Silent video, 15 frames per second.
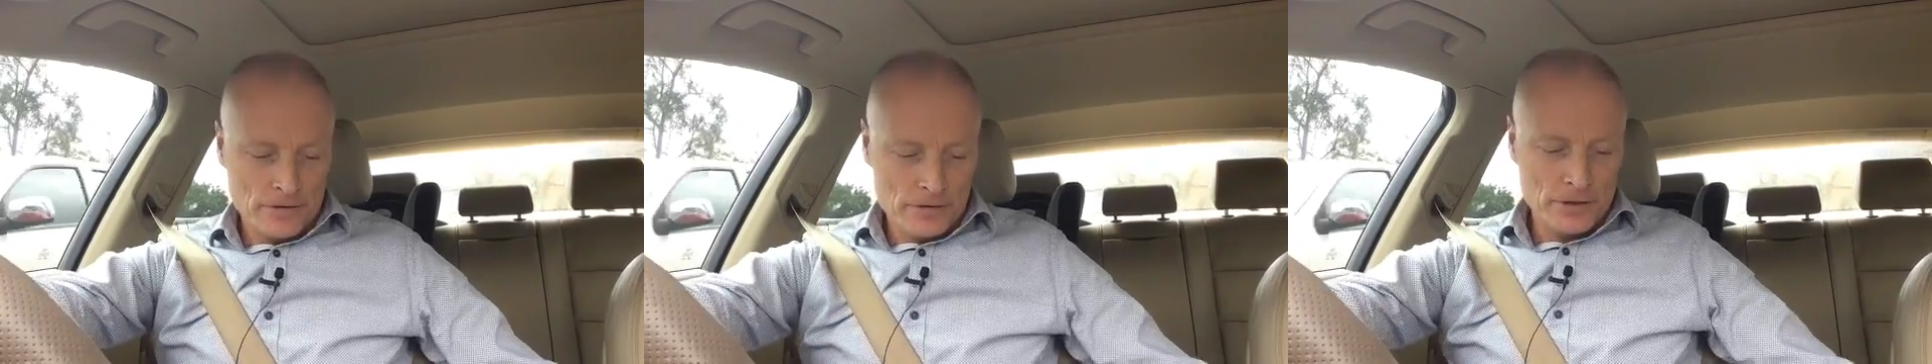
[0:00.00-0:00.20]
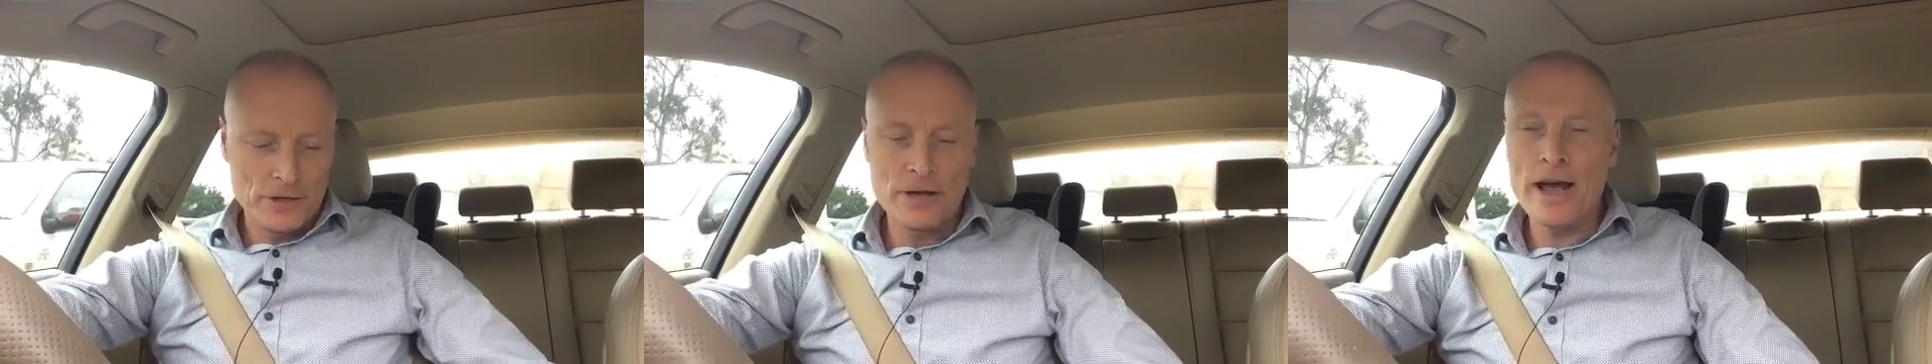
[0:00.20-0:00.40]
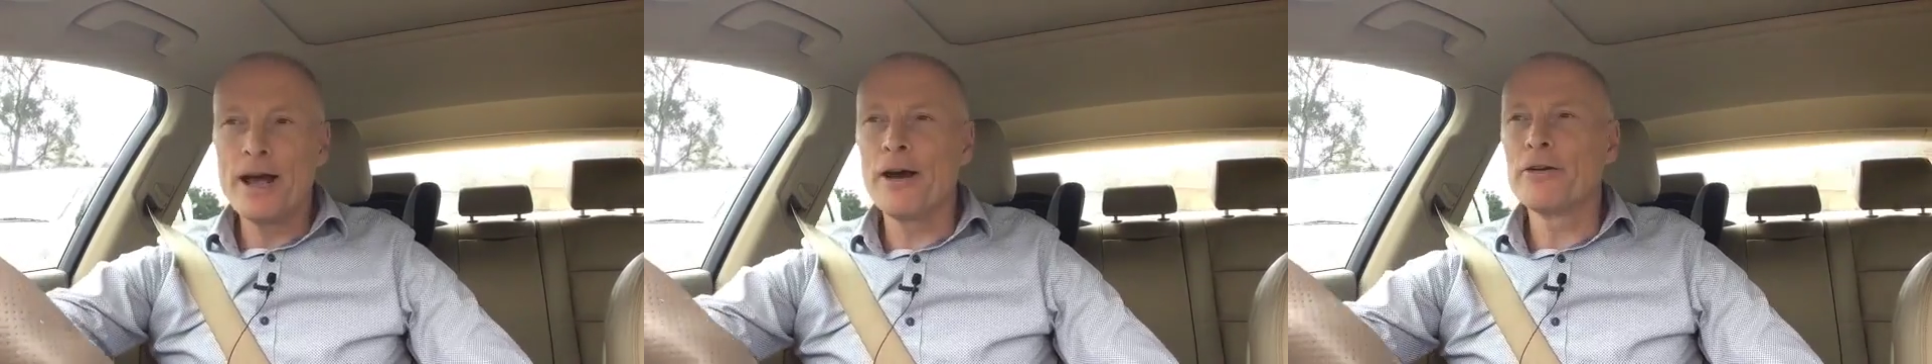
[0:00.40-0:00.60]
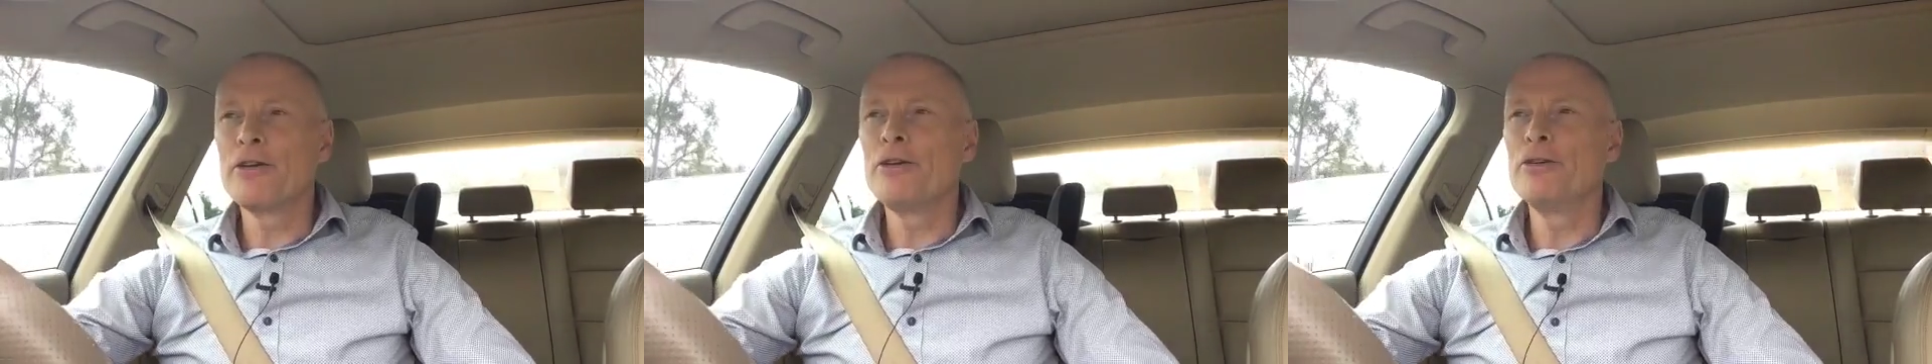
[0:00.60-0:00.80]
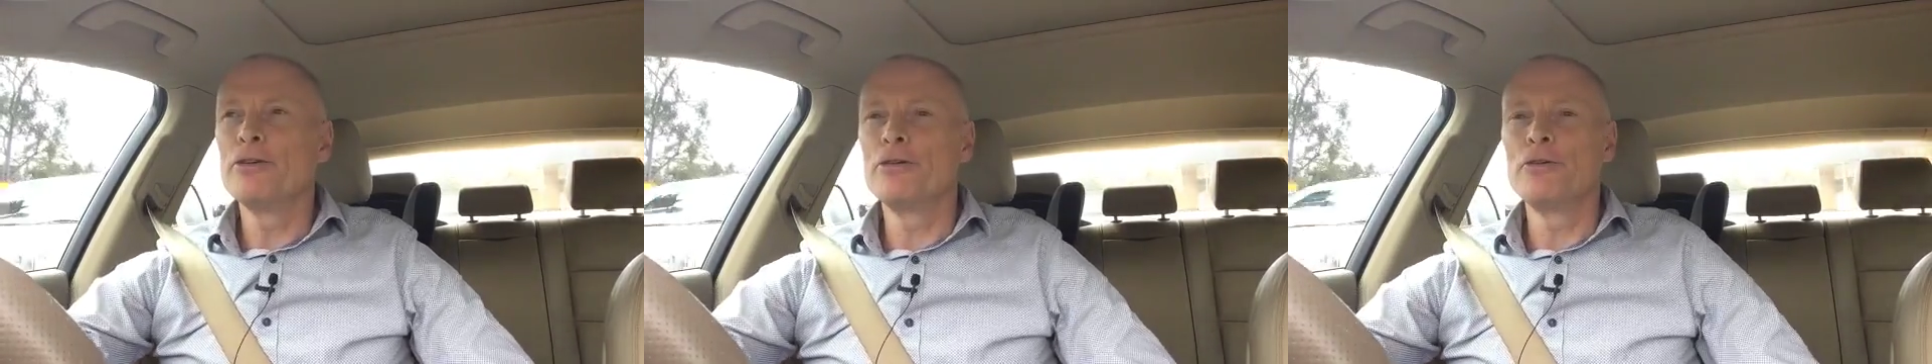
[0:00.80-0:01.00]
to how
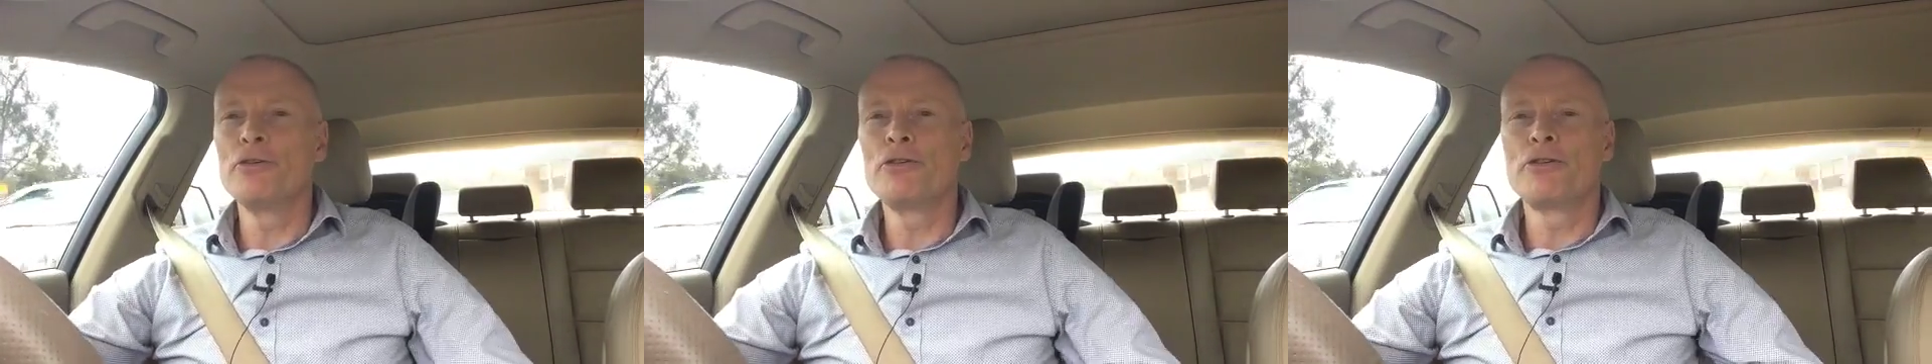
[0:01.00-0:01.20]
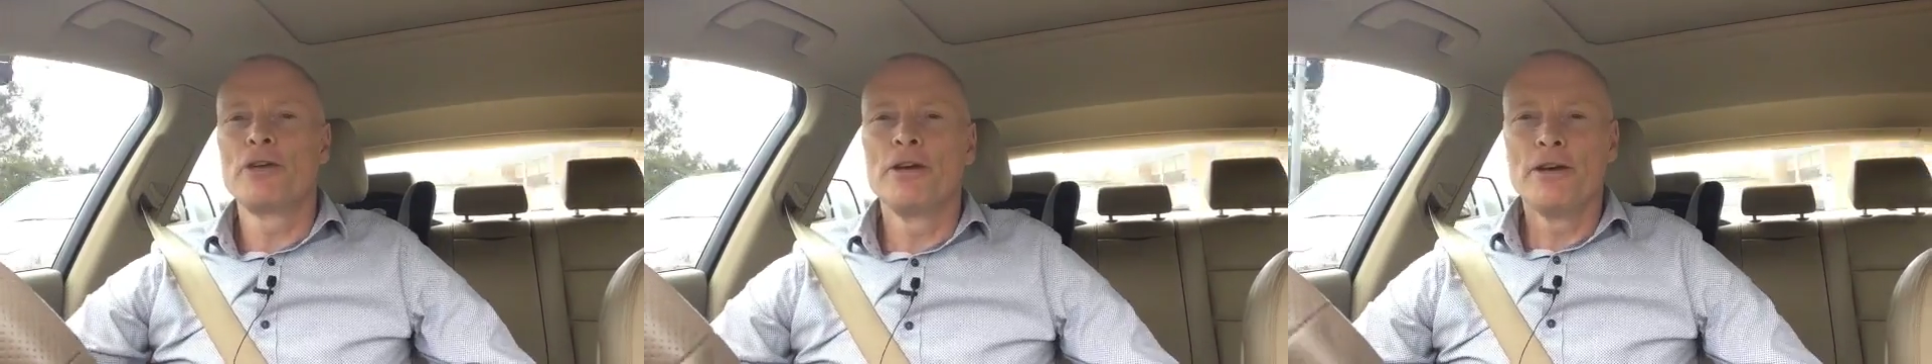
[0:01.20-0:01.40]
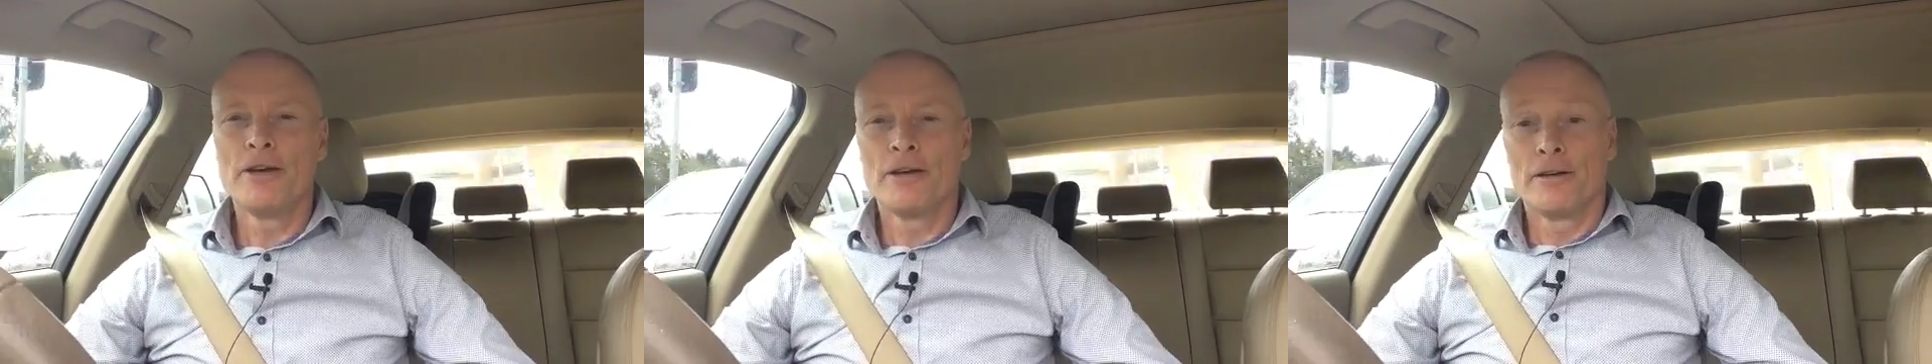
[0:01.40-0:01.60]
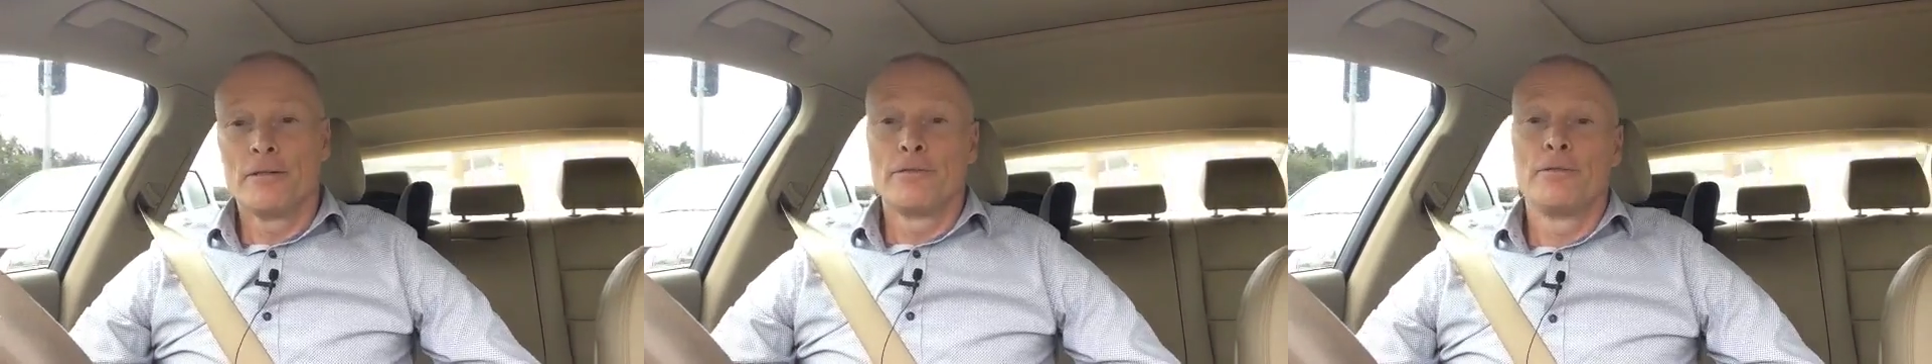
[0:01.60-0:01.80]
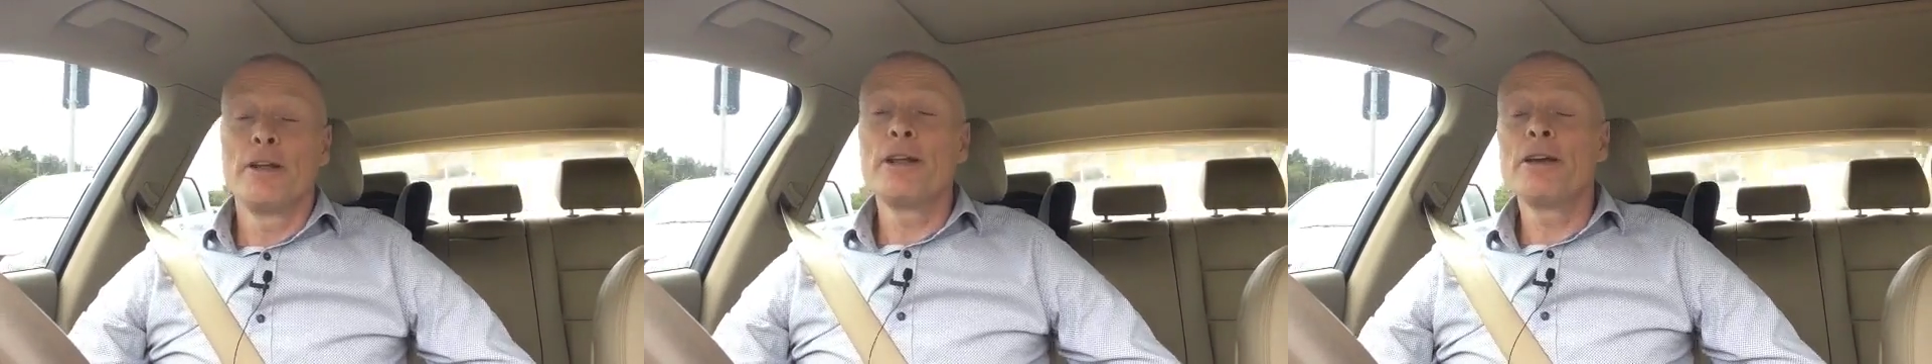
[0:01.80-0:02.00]
to use
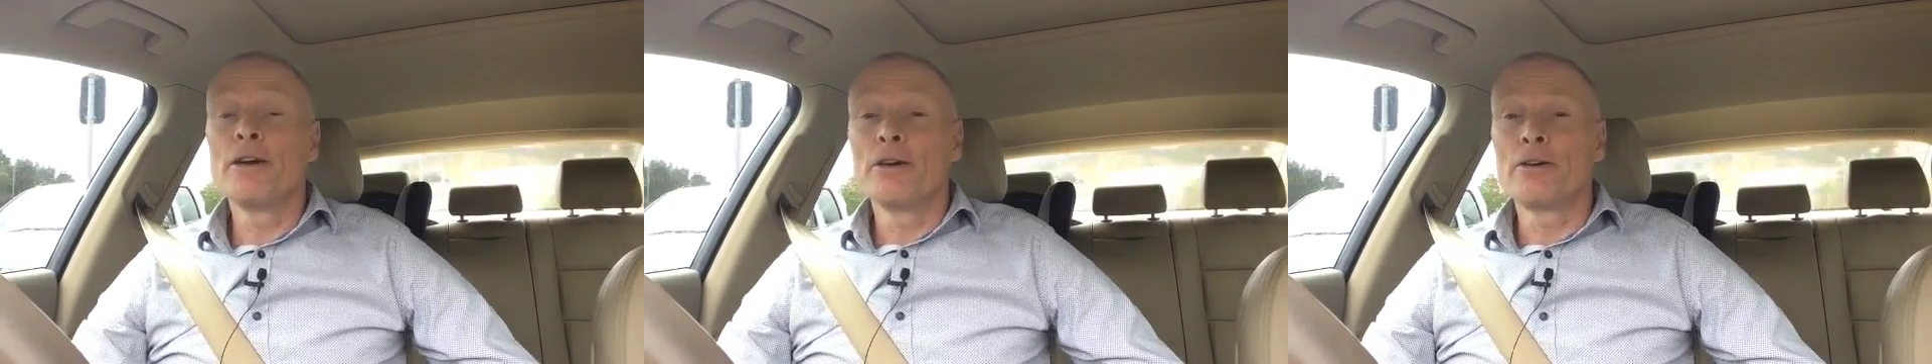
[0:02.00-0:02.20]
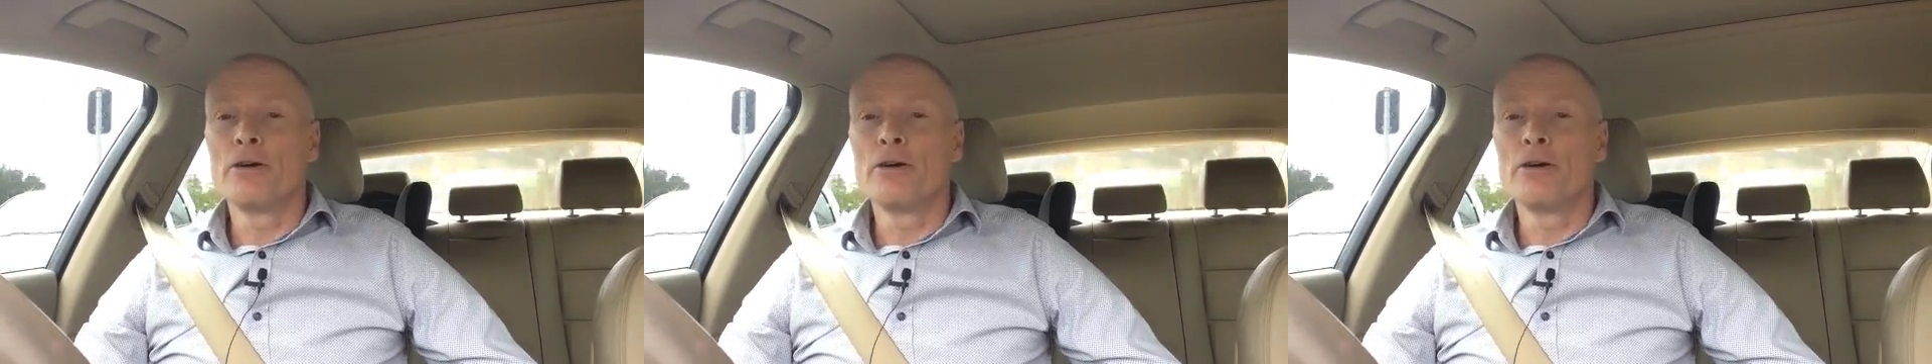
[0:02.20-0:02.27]
video